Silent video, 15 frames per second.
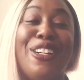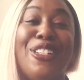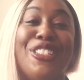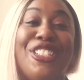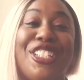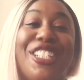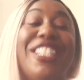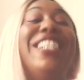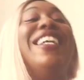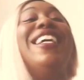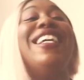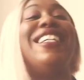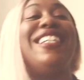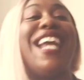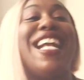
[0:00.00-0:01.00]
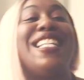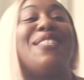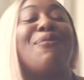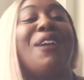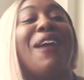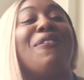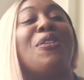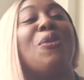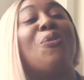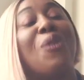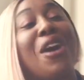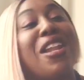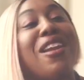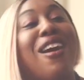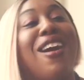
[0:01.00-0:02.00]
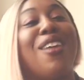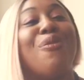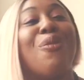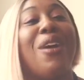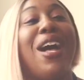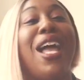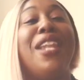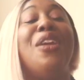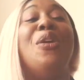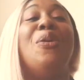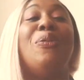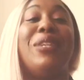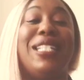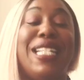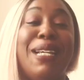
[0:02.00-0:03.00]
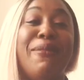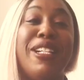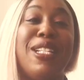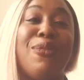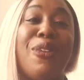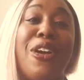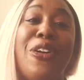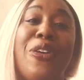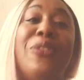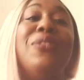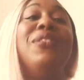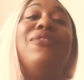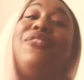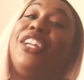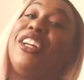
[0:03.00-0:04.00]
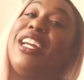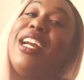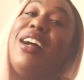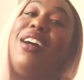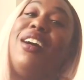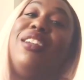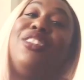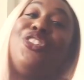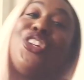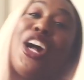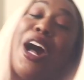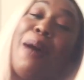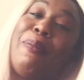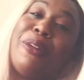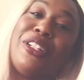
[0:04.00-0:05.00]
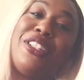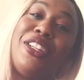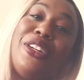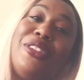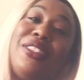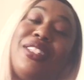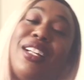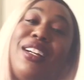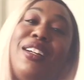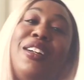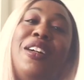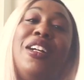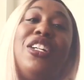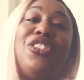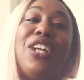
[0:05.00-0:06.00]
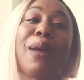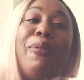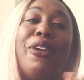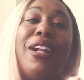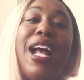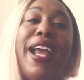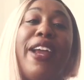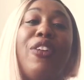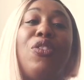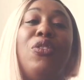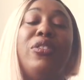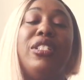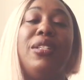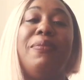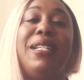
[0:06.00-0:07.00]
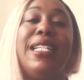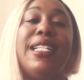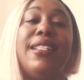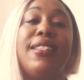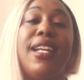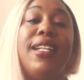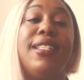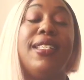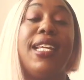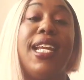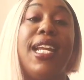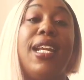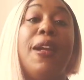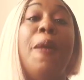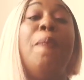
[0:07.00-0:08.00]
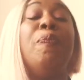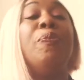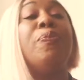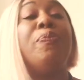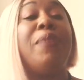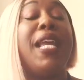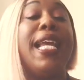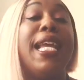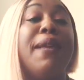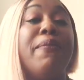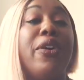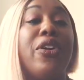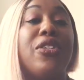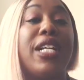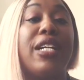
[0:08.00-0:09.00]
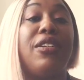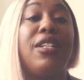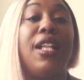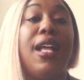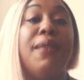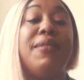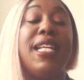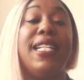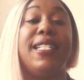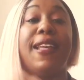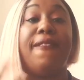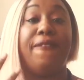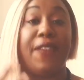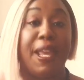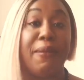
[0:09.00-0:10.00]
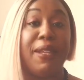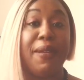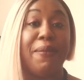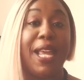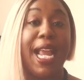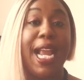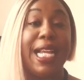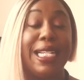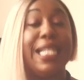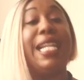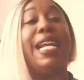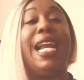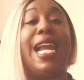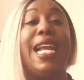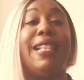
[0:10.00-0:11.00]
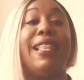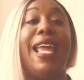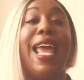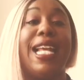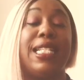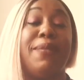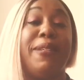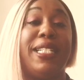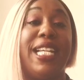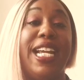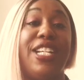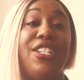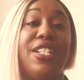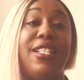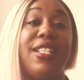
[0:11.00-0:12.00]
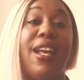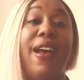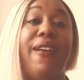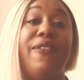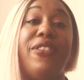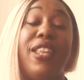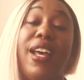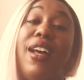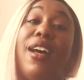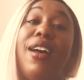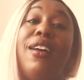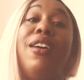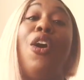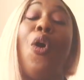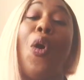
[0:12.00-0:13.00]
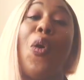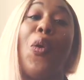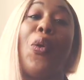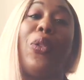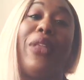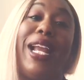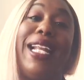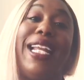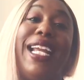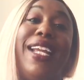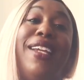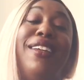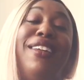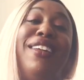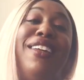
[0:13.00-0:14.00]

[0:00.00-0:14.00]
culture. Yes, we're having a one-on-one with Demon's Row very own Chopper Sosa. Chopper and I are going to be discussing being in motorcycle clubs as a family man and the expectations of the old lady